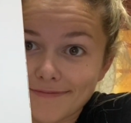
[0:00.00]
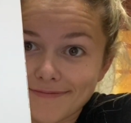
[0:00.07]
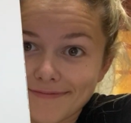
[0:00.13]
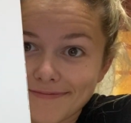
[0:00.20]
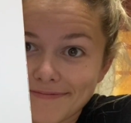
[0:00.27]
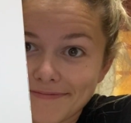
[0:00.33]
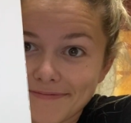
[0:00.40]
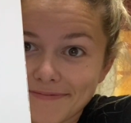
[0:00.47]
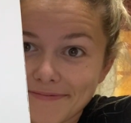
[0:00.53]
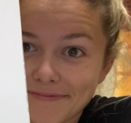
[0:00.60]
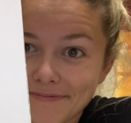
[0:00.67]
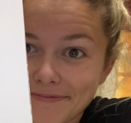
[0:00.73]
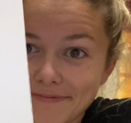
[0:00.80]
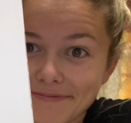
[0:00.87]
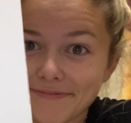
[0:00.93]

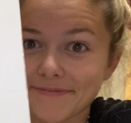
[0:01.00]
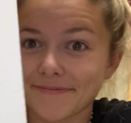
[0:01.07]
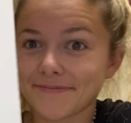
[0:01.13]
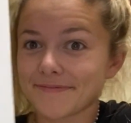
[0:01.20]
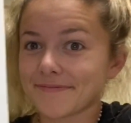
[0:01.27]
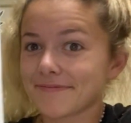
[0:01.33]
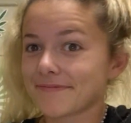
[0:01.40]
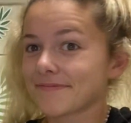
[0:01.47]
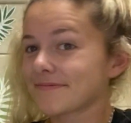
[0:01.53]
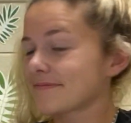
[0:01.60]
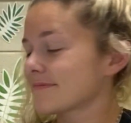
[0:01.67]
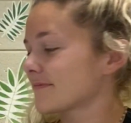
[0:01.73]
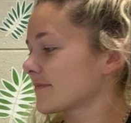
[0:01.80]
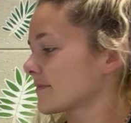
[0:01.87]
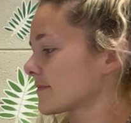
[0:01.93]

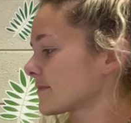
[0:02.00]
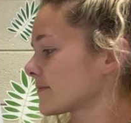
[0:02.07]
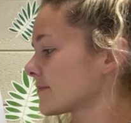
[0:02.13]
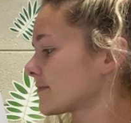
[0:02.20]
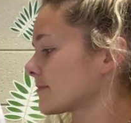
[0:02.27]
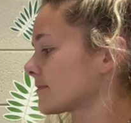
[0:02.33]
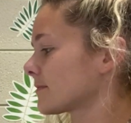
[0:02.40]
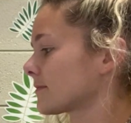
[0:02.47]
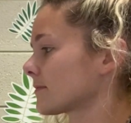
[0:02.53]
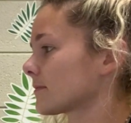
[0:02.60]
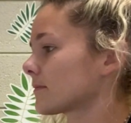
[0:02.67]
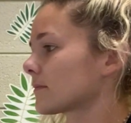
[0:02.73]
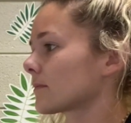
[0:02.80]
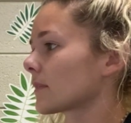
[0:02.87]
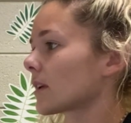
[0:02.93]

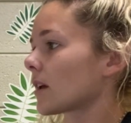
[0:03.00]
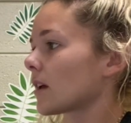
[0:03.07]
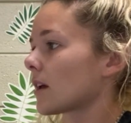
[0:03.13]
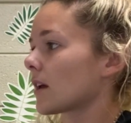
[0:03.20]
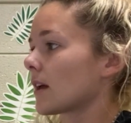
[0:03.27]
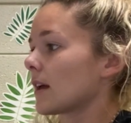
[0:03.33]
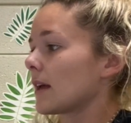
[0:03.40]
[no speech]